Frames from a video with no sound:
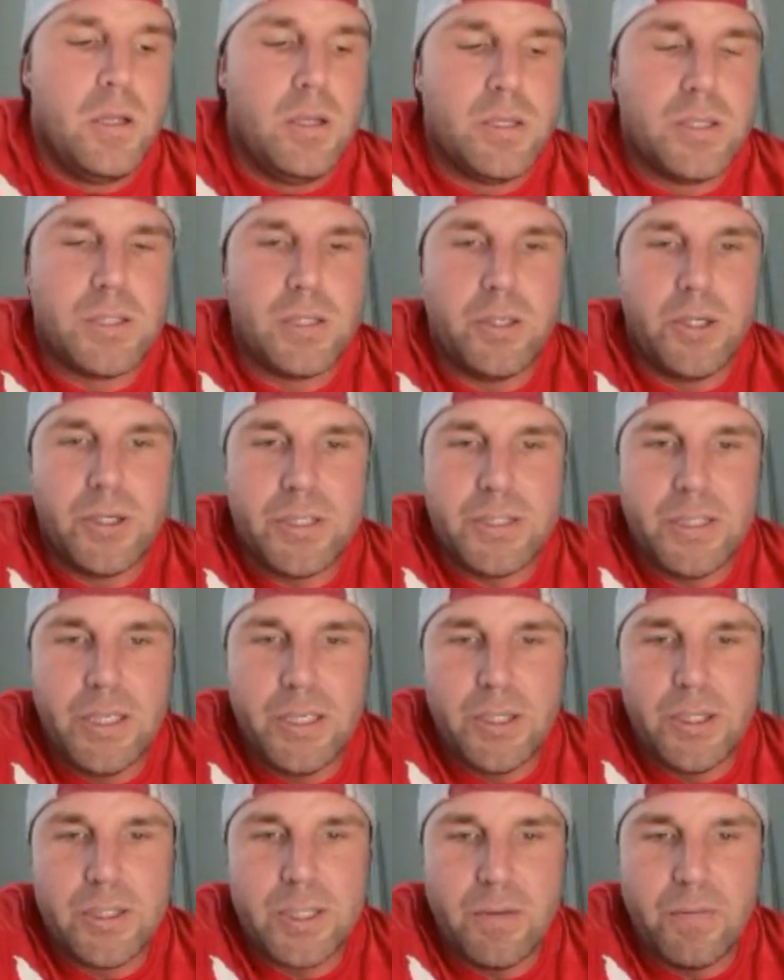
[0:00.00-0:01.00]
So you're
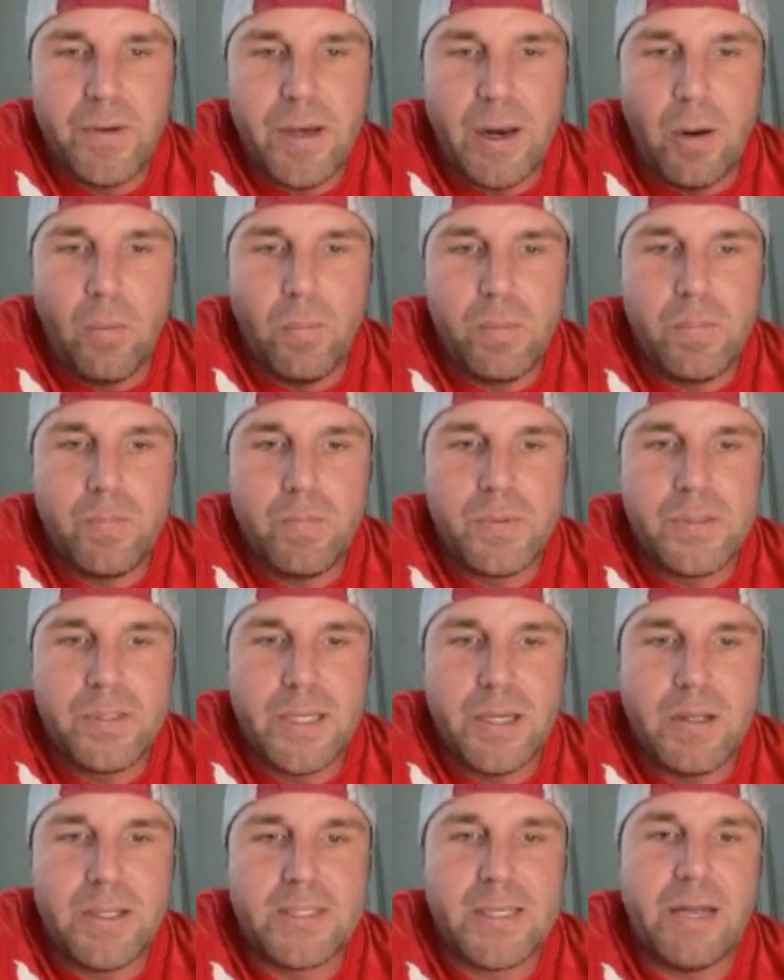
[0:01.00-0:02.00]
seeing yourself kind of,
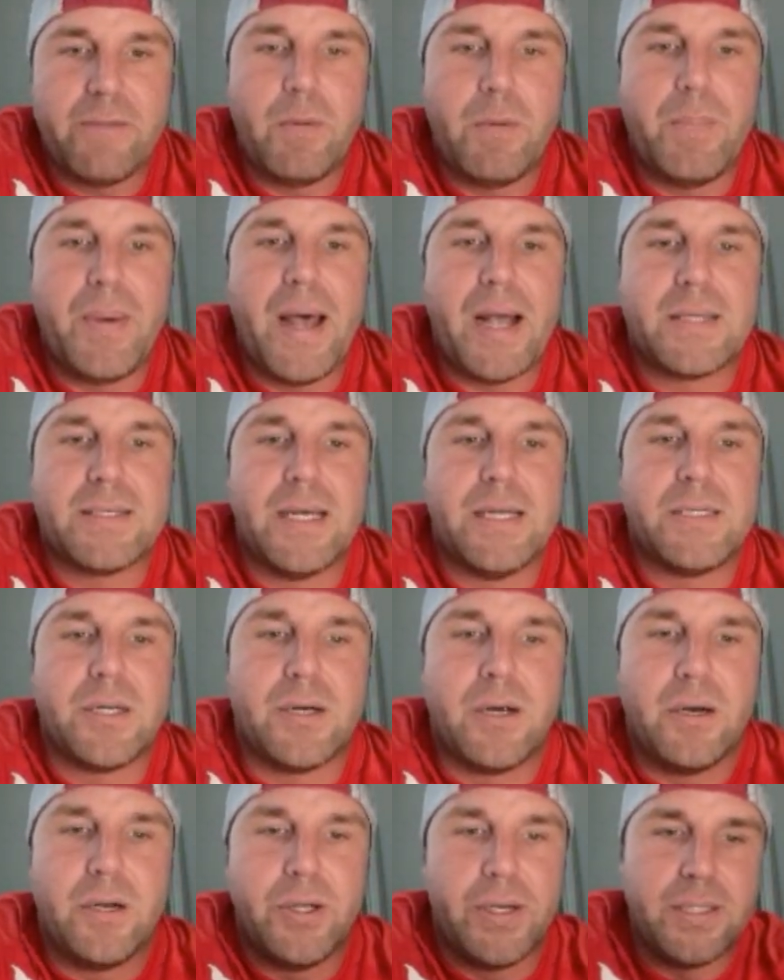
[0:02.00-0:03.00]
see how it's kind of a backside
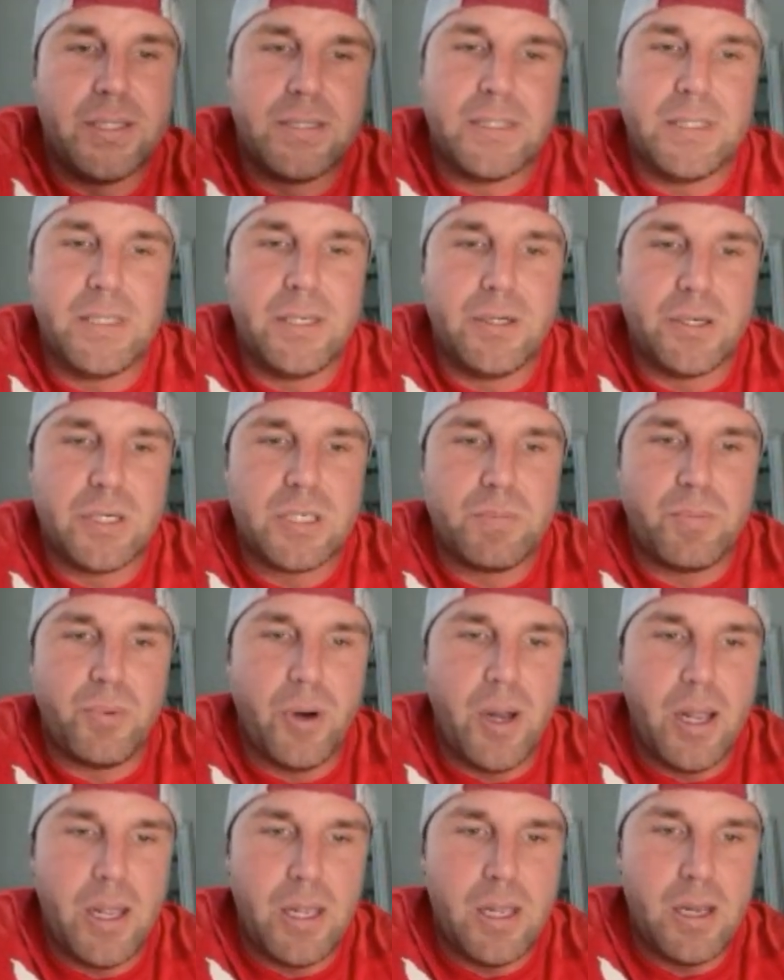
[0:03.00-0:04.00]
turn? You can see your
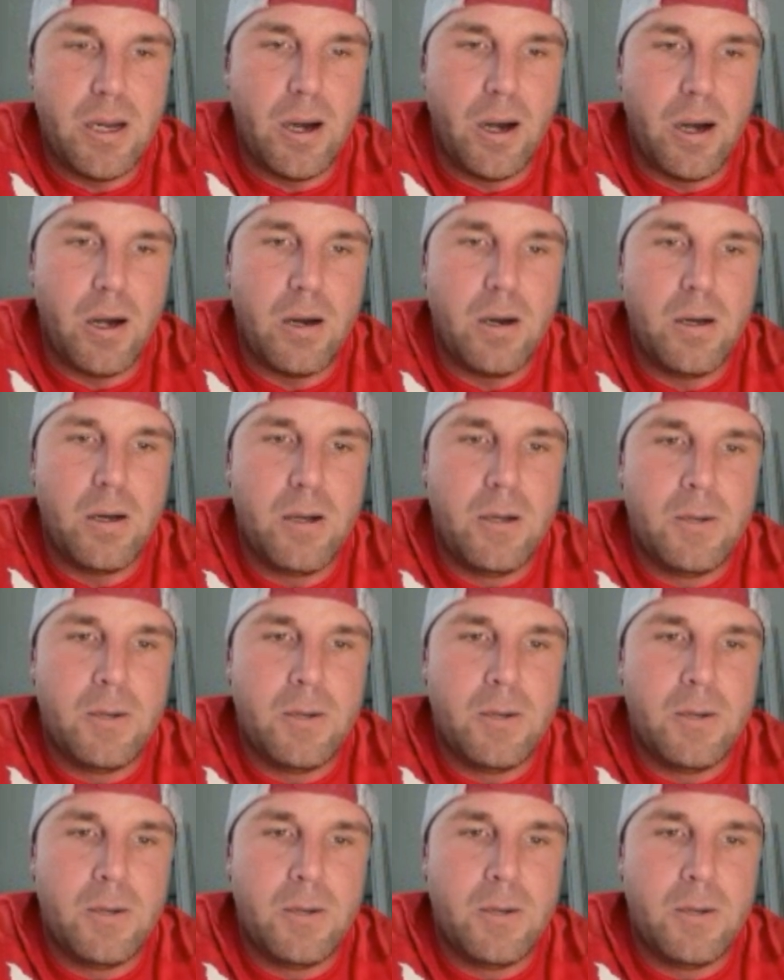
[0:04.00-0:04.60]
spray here